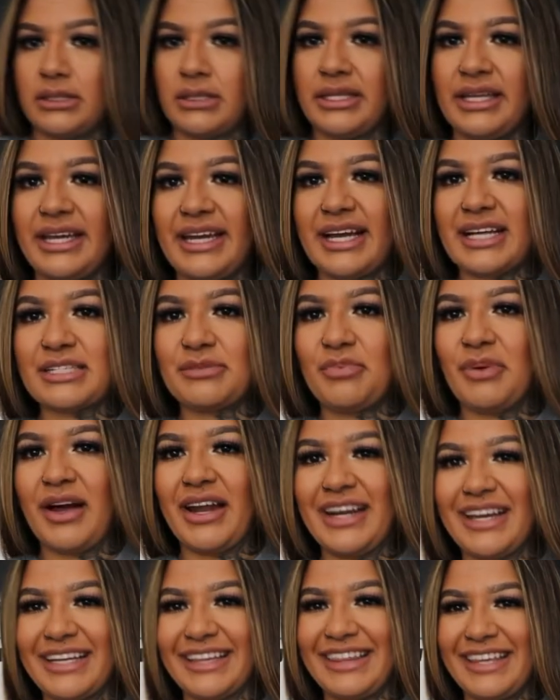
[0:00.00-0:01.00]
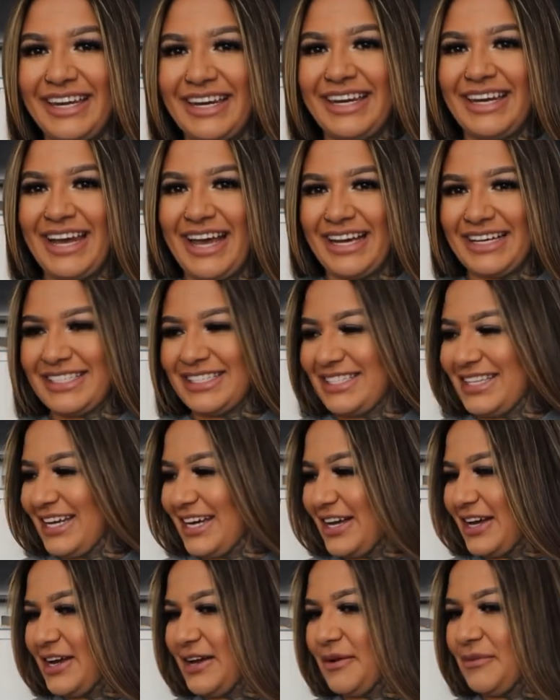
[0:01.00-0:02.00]
the next product, the next,
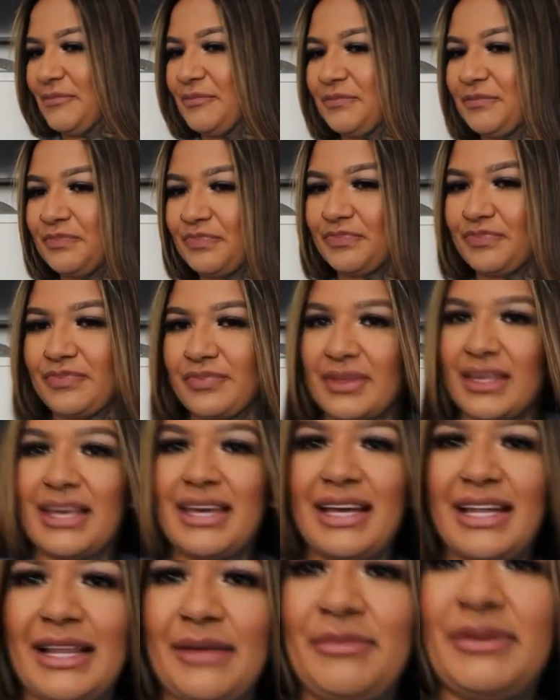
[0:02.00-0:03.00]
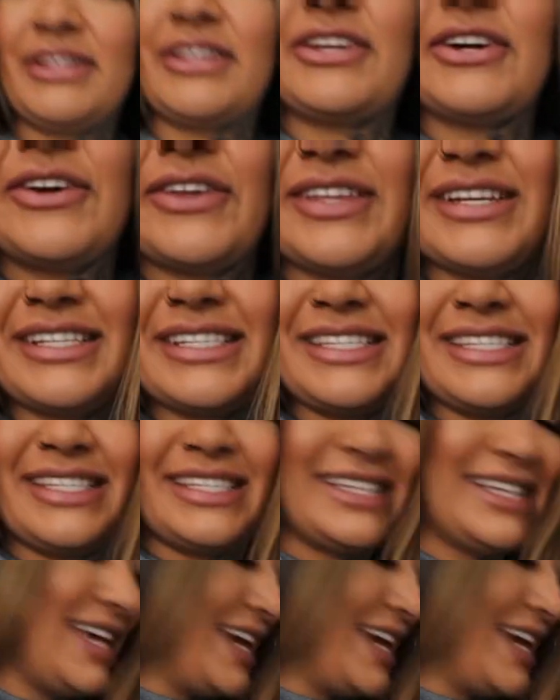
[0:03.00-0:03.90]
um, let me throw this